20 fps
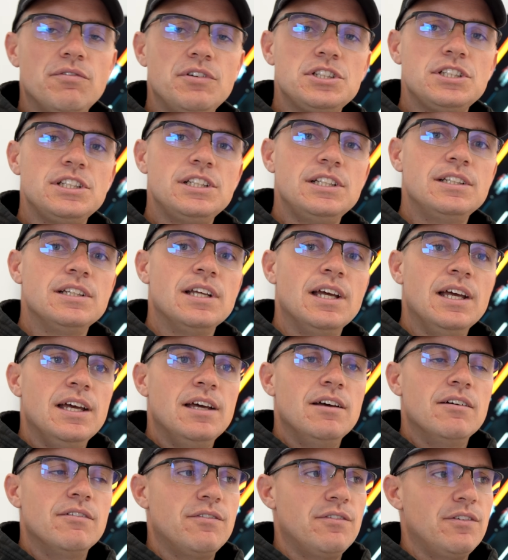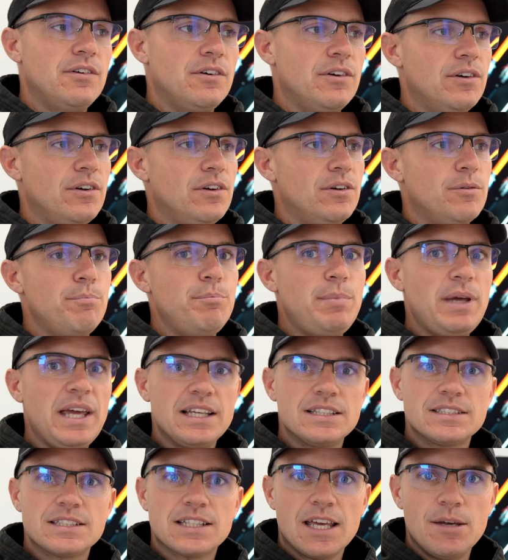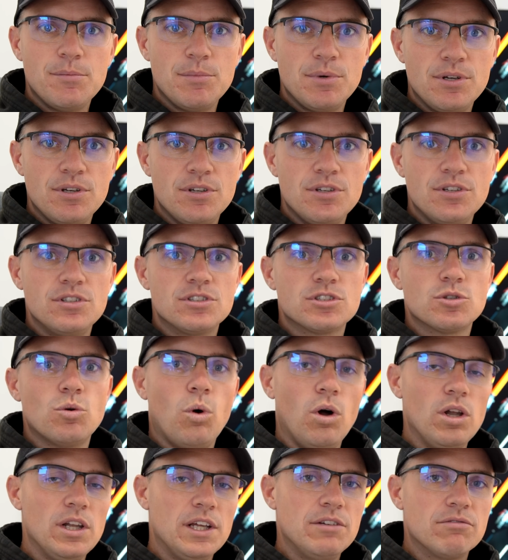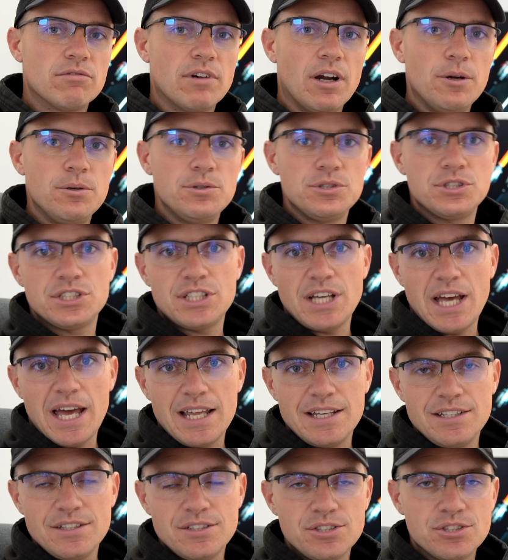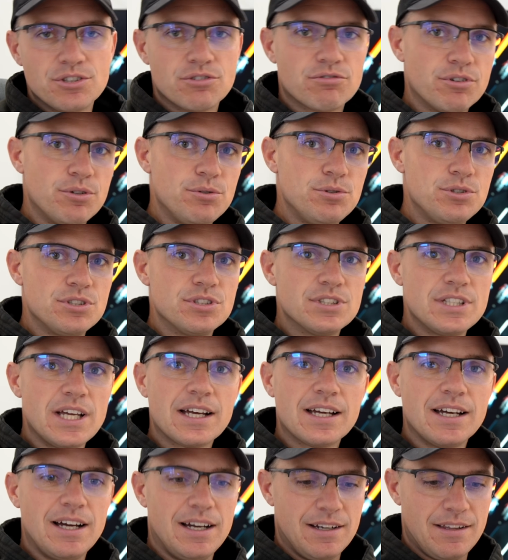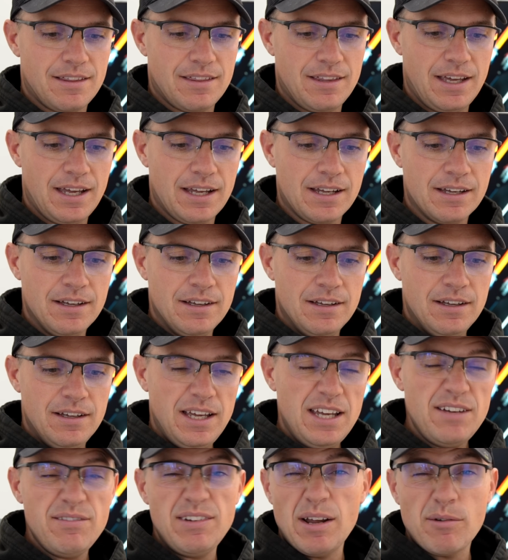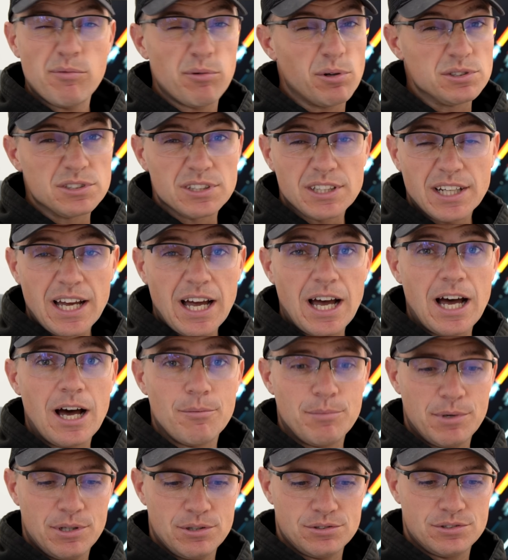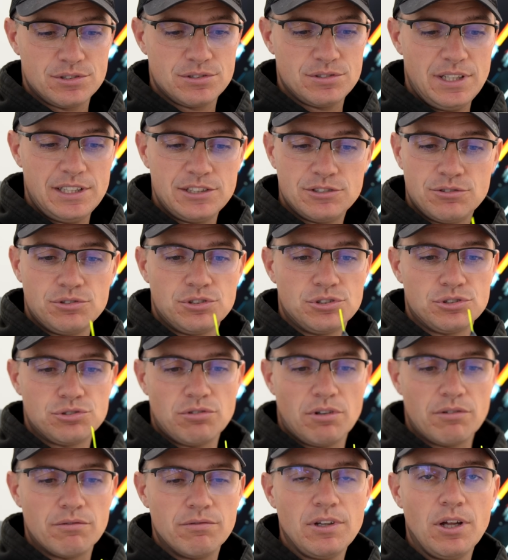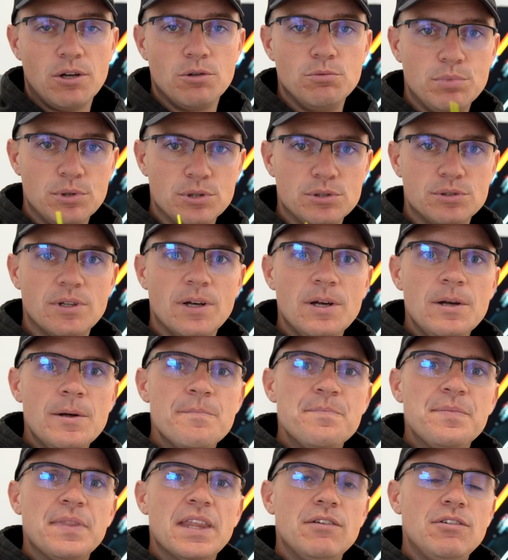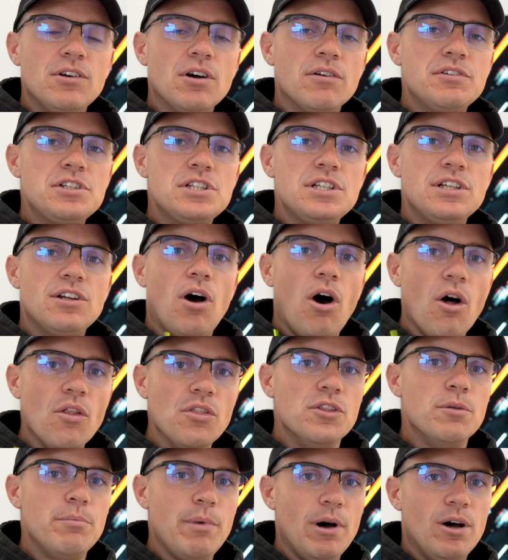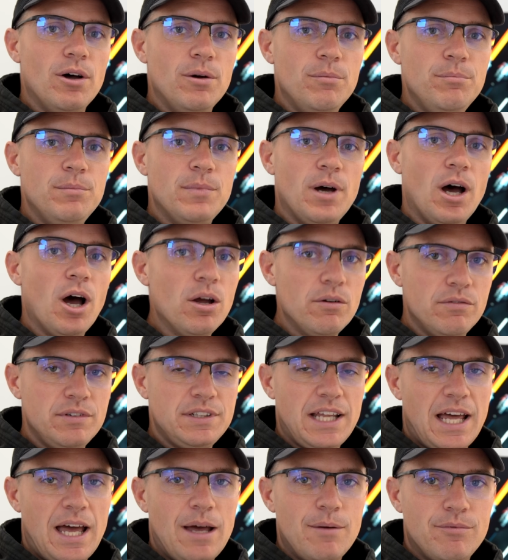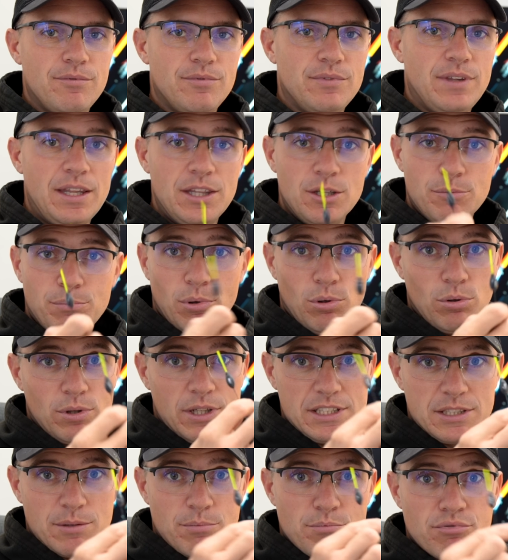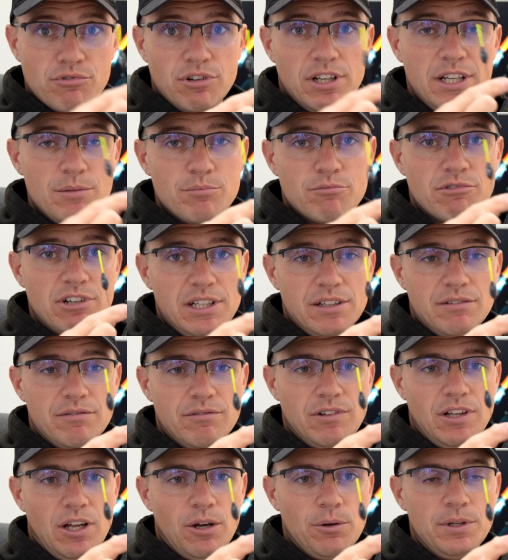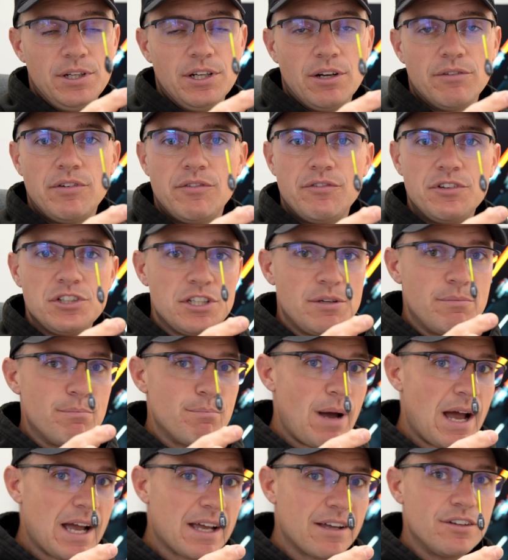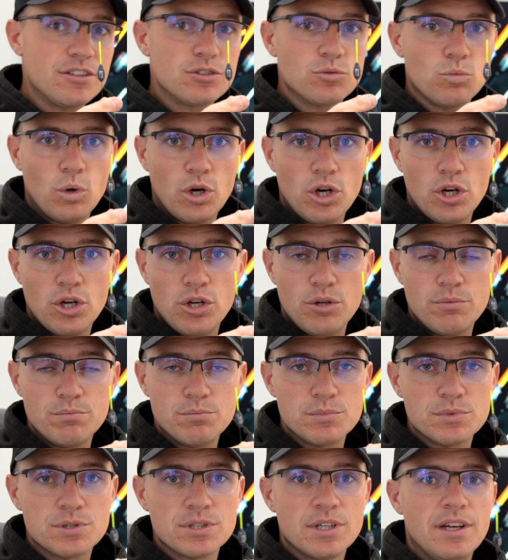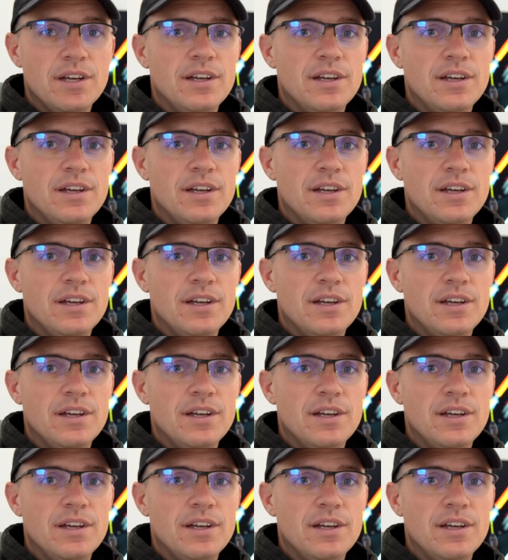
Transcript: fishing for big skimmers, quality roach, tench, crusions, that kind of thing, even F1s and carp because it's such a strong float, but if you're fishing on the bottom over depth, then the bulk is a brilliant, brilliant float. You know, if you're fishing maggots, worms,